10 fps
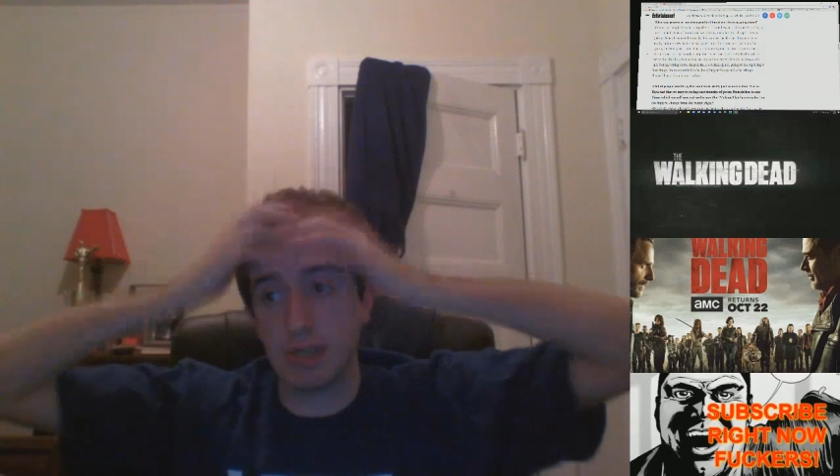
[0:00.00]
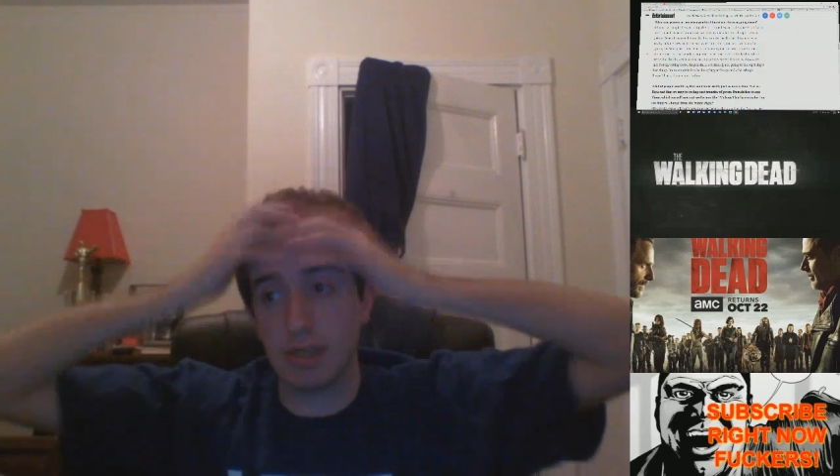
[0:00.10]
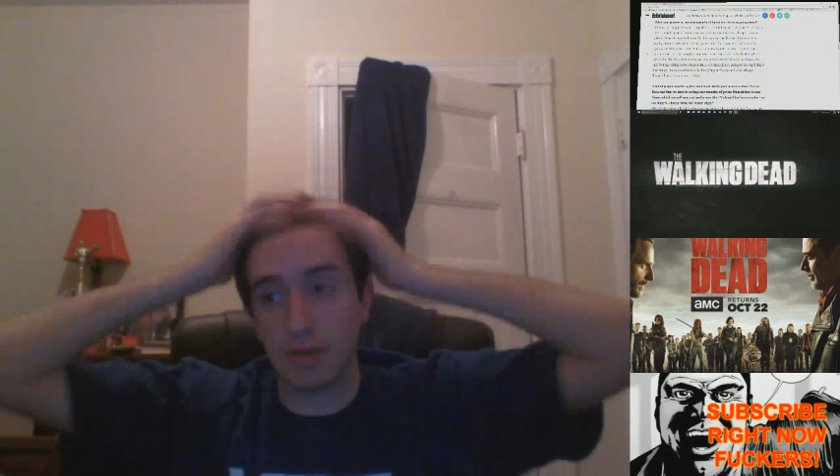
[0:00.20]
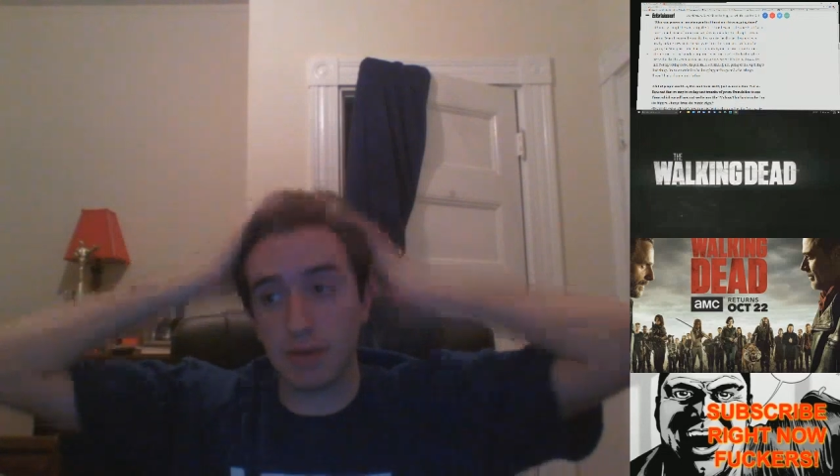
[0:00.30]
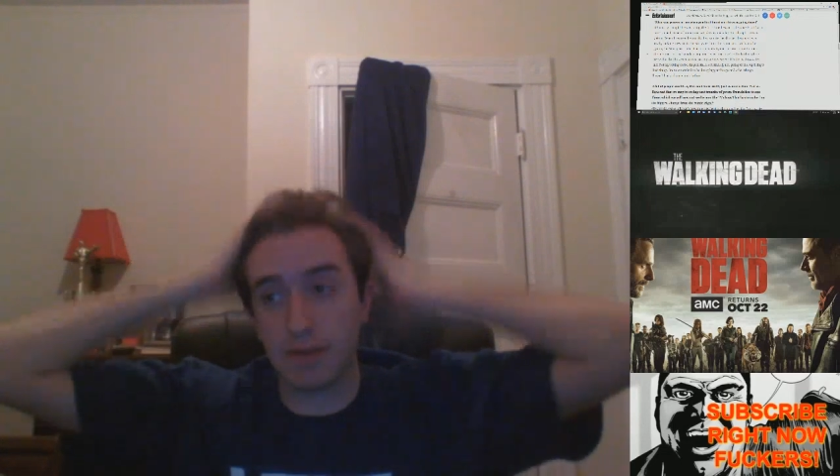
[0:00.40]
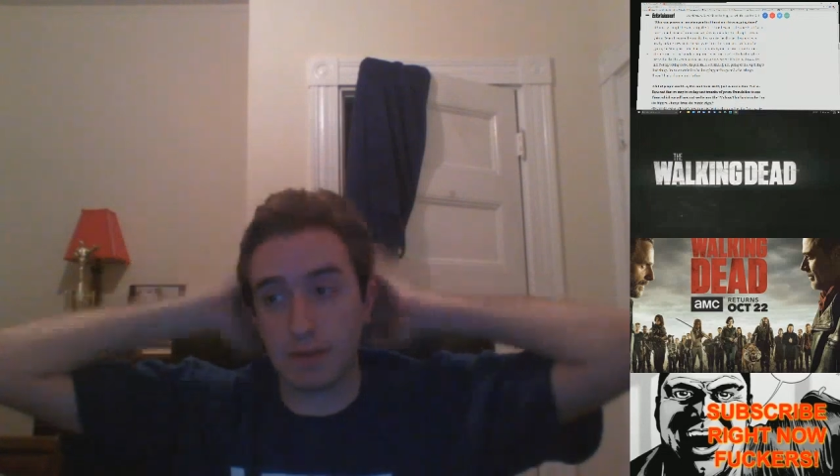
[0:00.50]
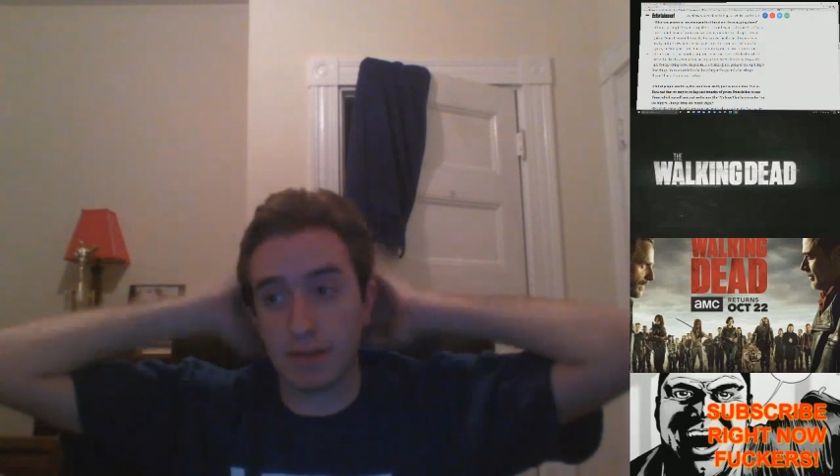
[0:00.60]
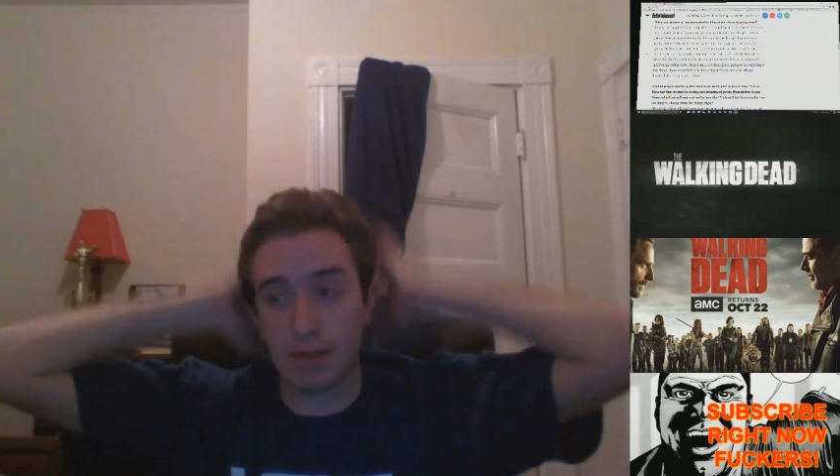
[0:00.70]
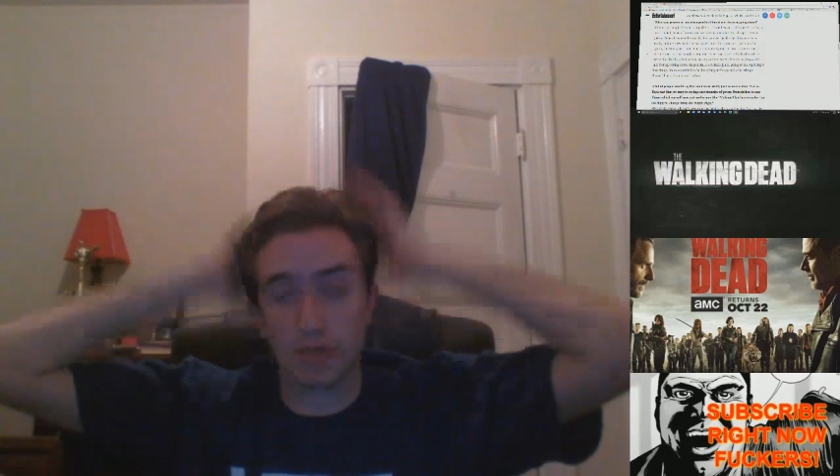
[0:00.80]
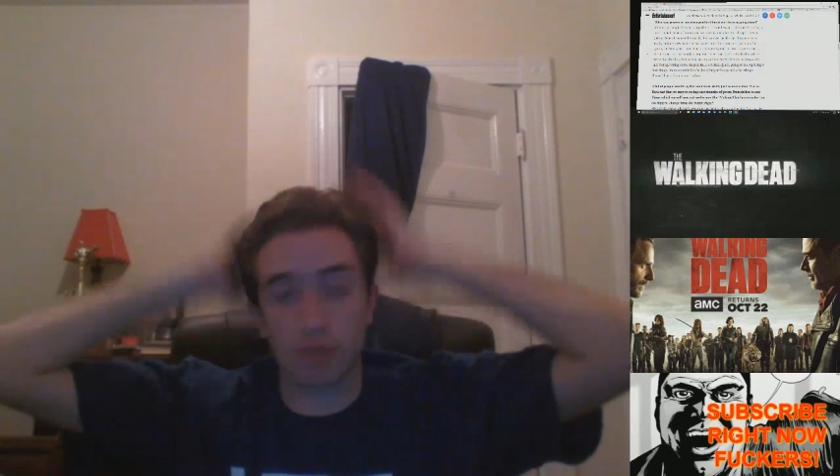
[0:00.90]
you know, is
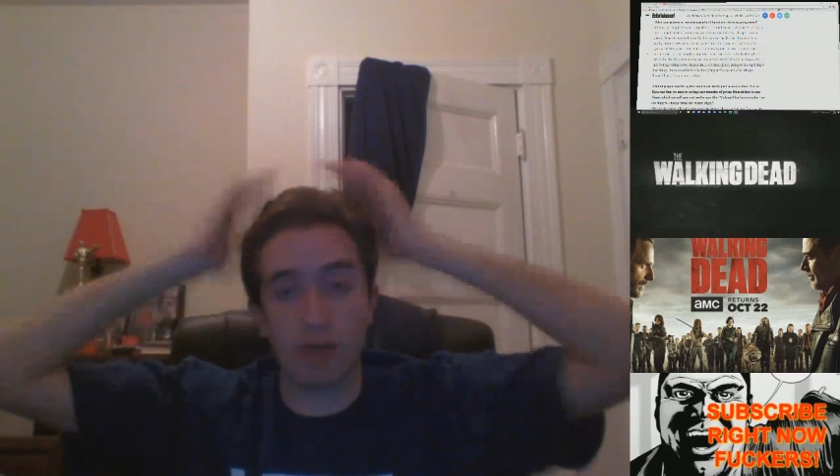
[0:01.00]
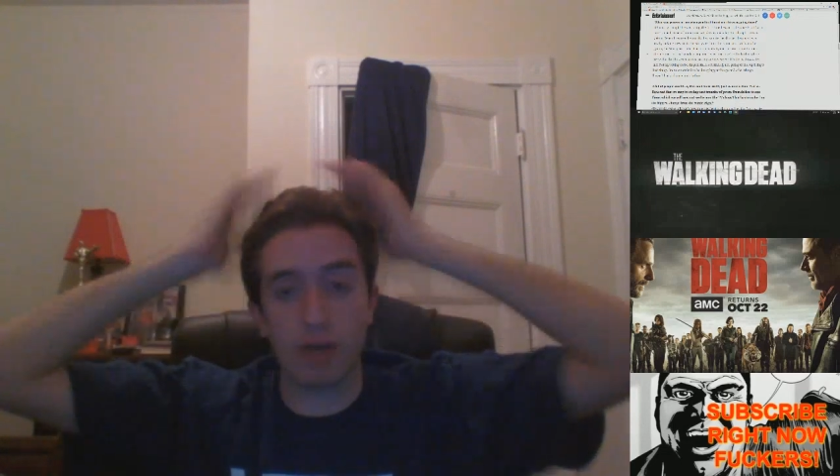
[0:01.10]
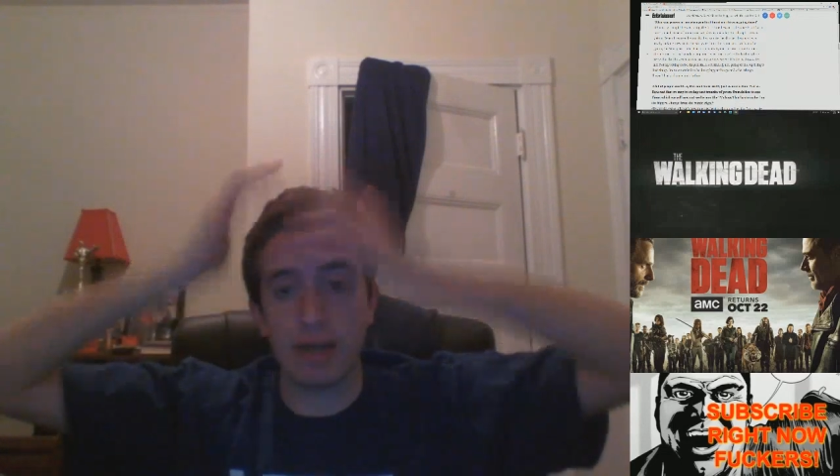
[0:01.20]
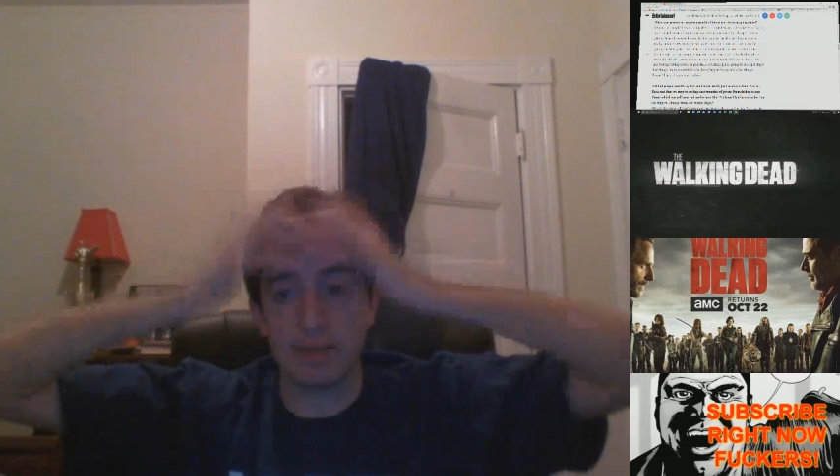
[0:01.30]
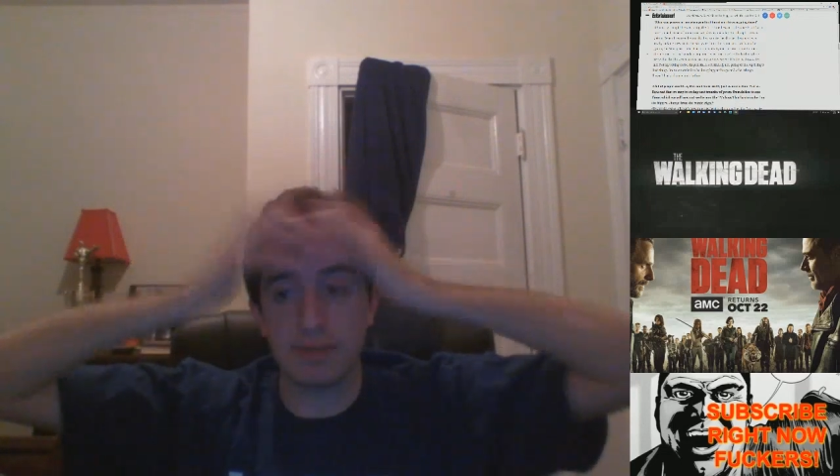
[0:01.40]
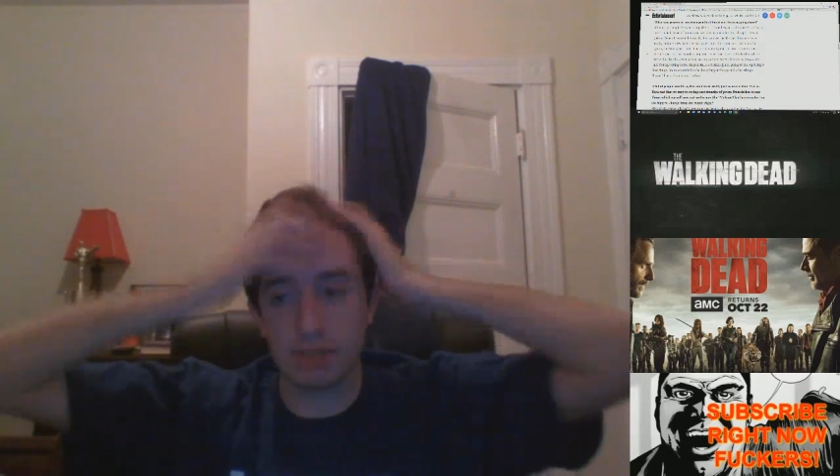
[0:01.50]
a Grimes.